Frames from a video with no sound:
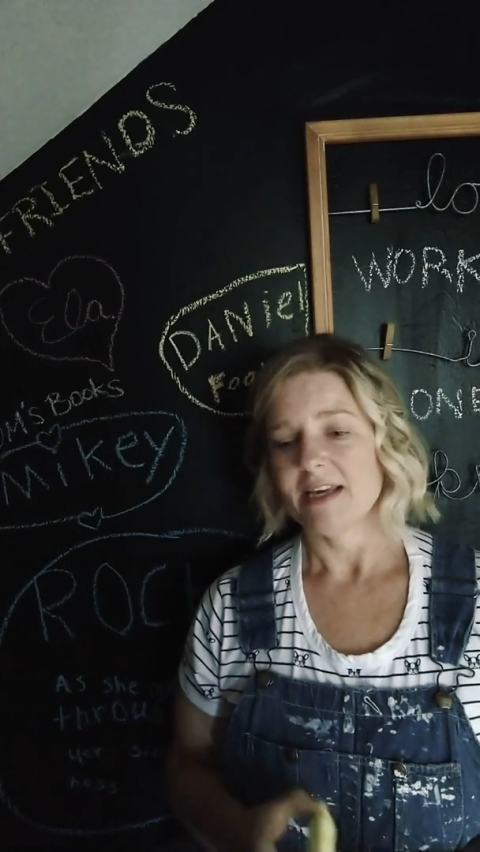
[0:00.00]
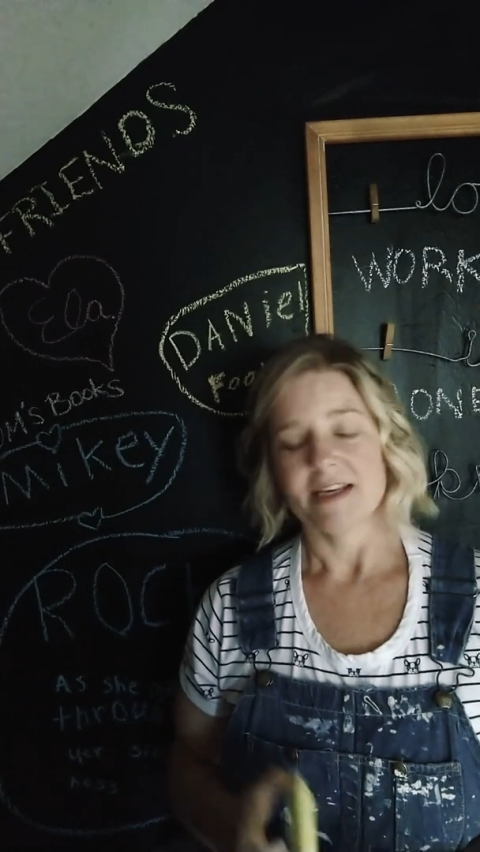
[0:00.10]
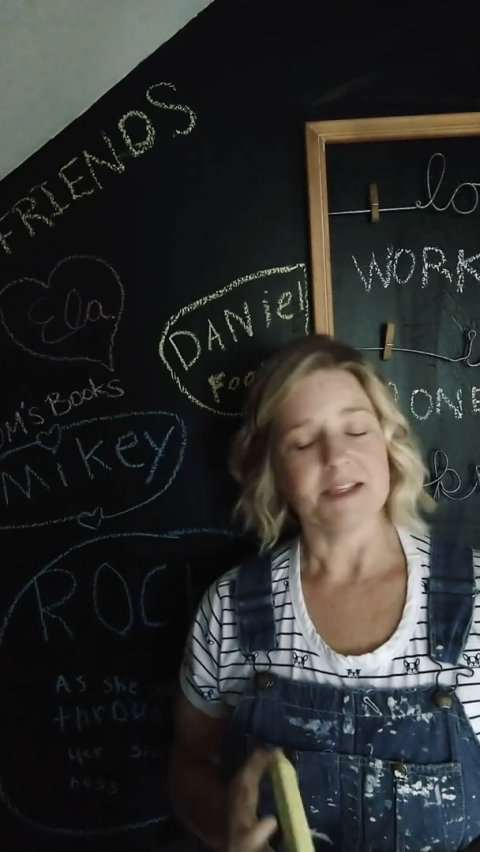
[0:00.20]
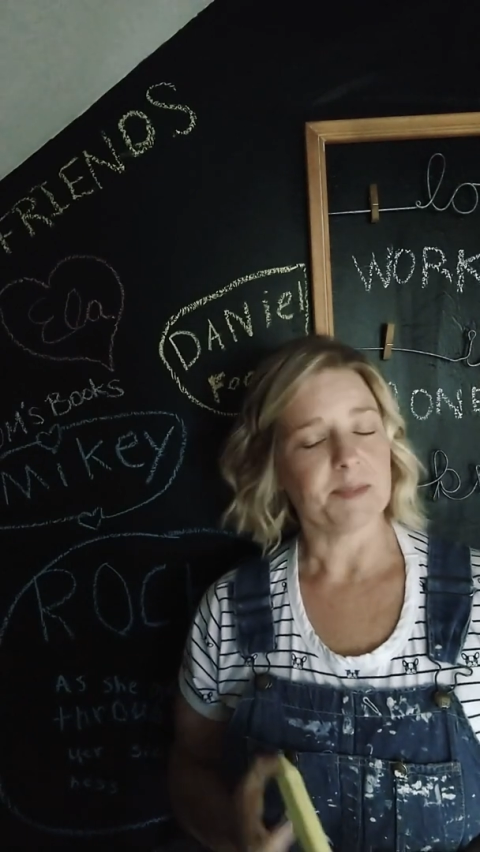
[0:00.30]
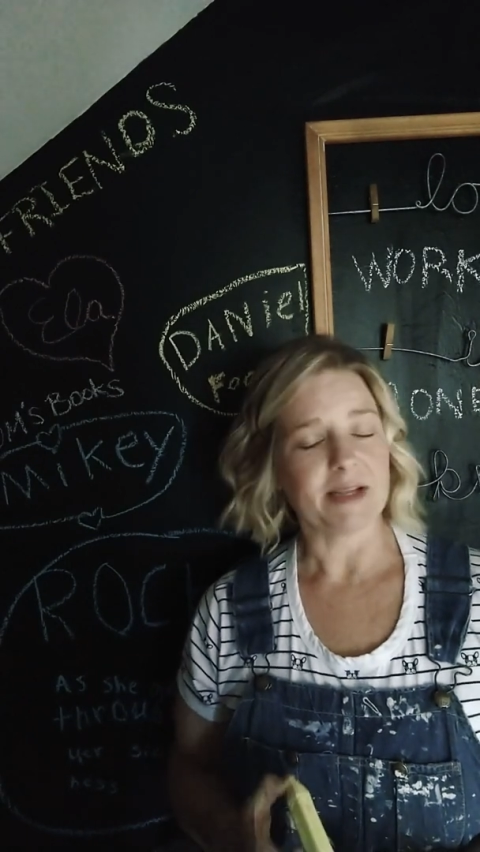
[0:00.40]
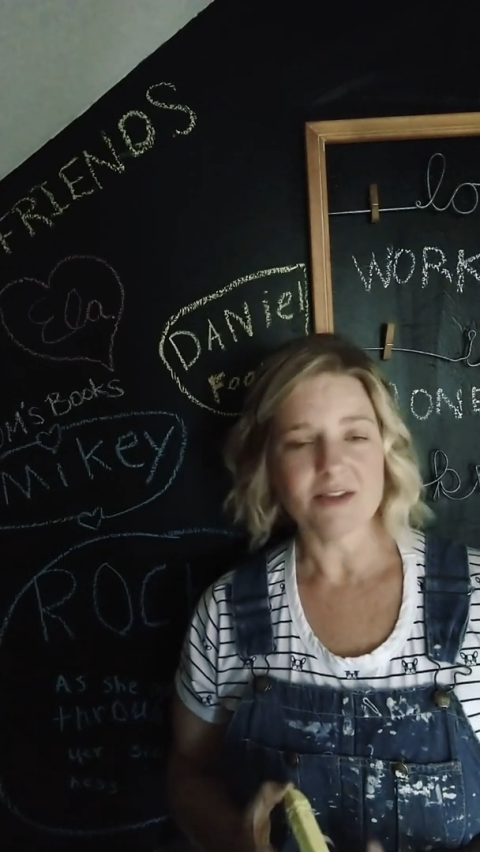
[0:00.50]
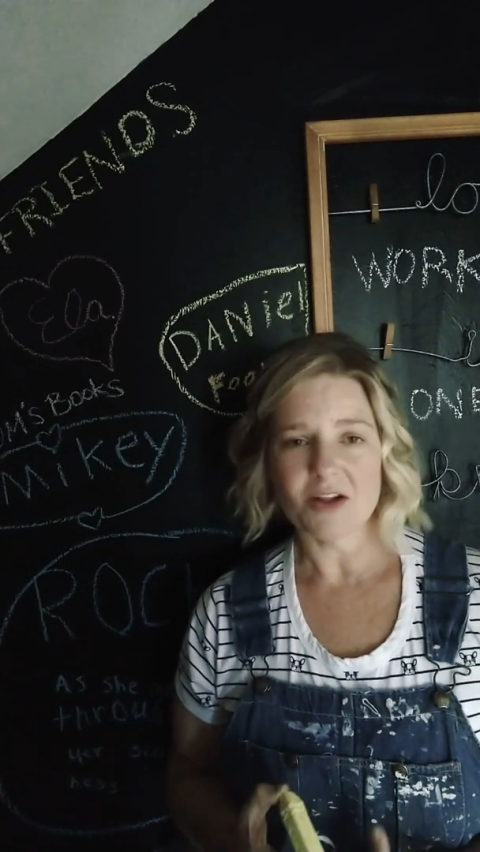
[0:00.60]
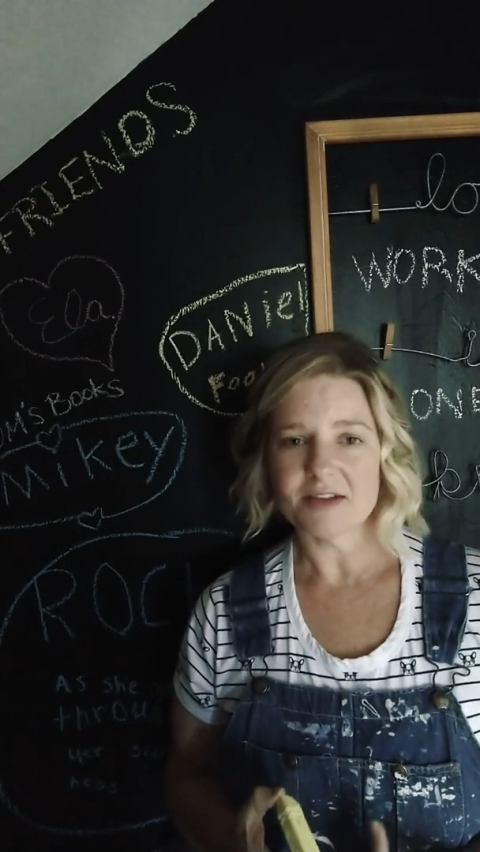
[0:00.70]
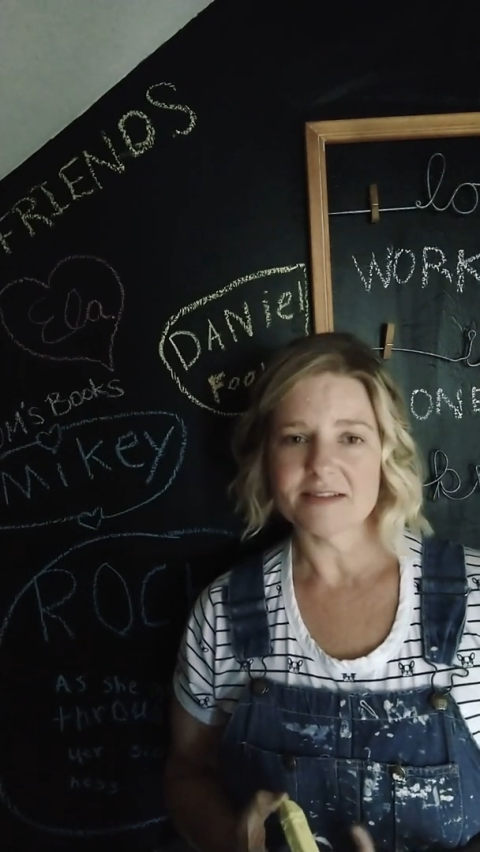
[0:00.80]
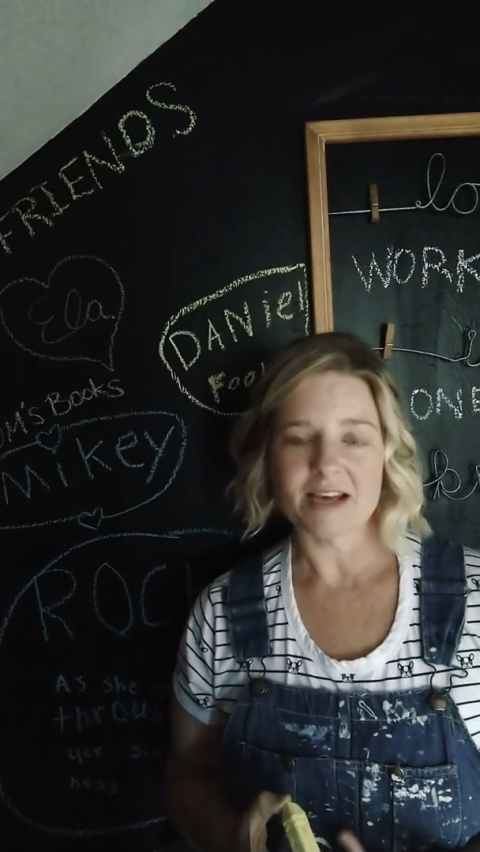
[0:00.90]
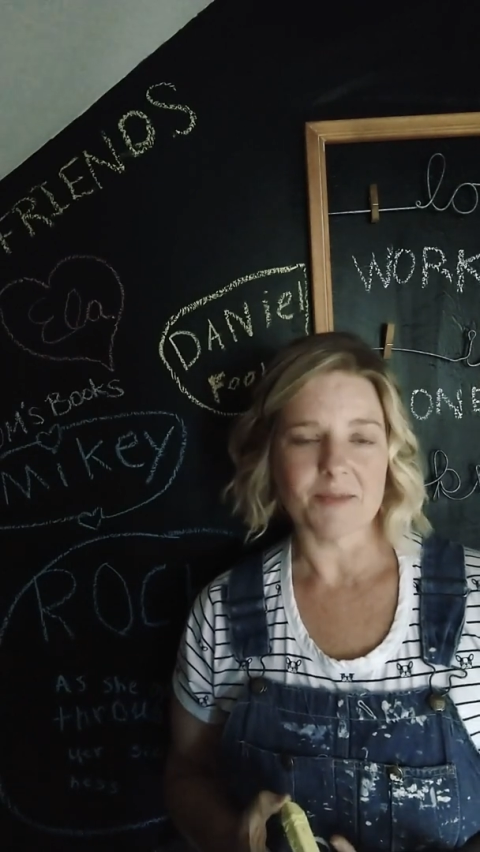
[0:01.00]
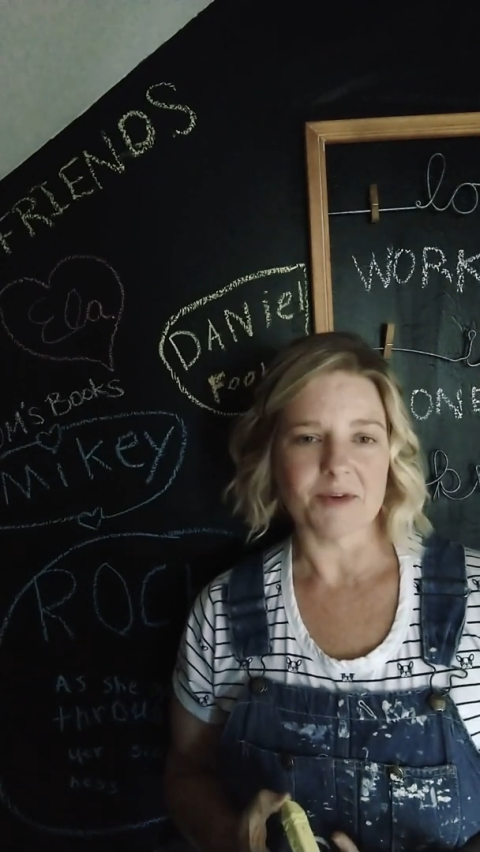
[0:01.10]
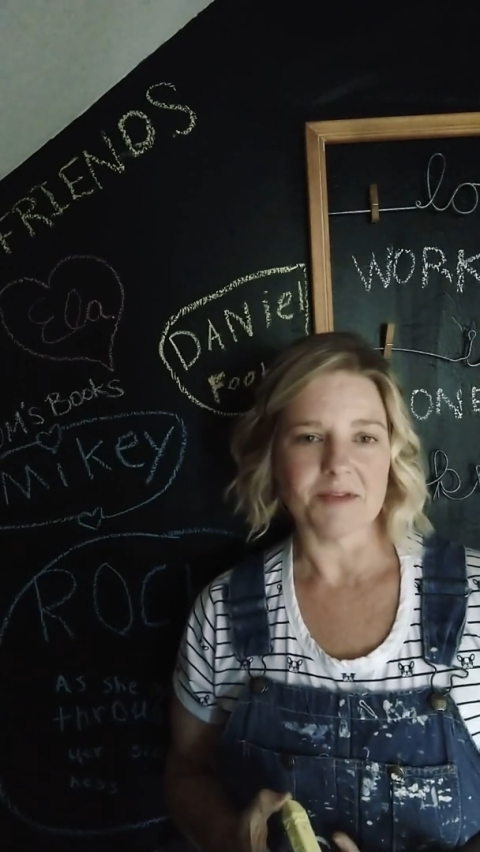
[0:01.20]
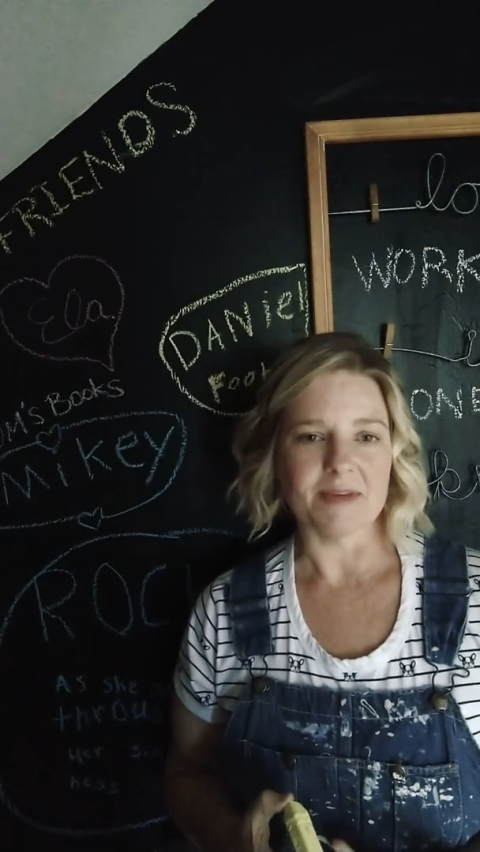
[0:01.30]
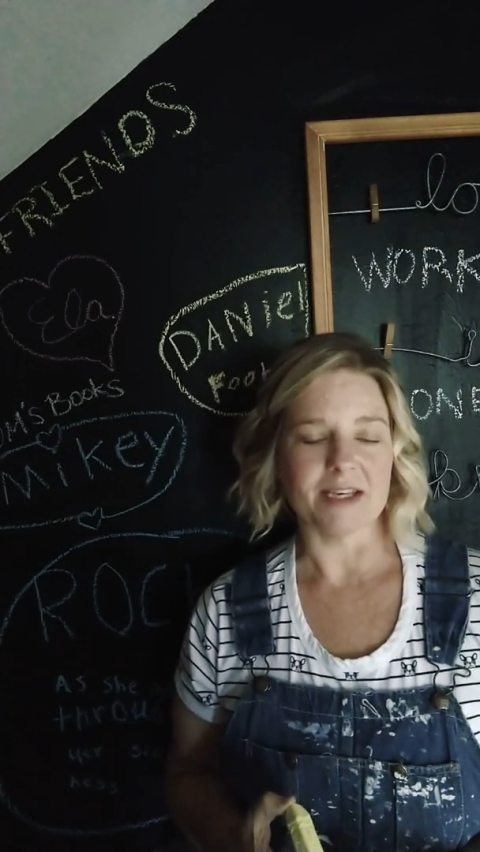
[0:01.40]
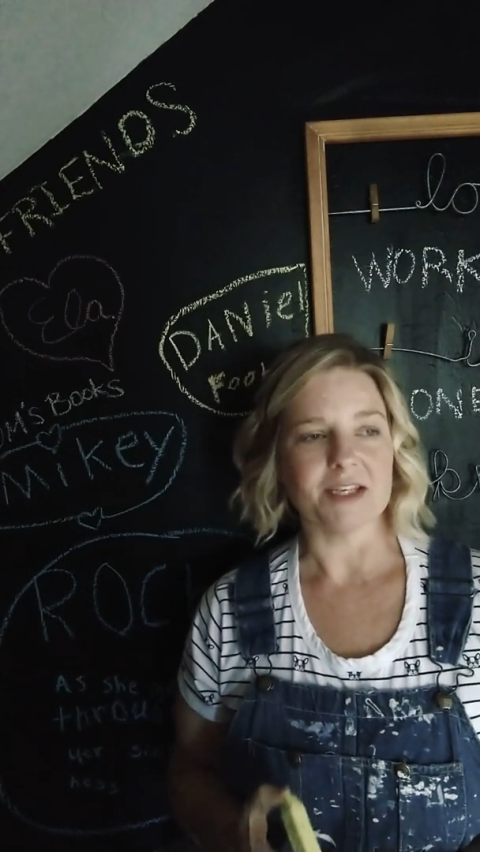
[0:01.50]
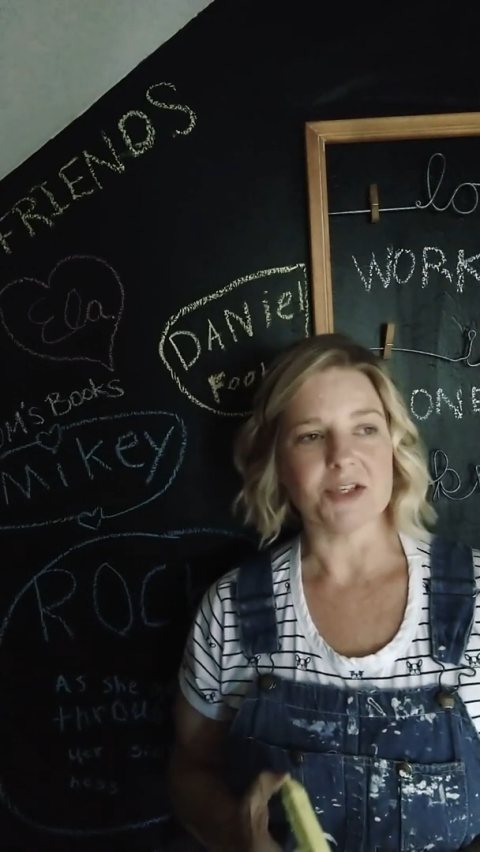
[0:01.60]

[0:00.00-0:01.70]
he spends all his time with me.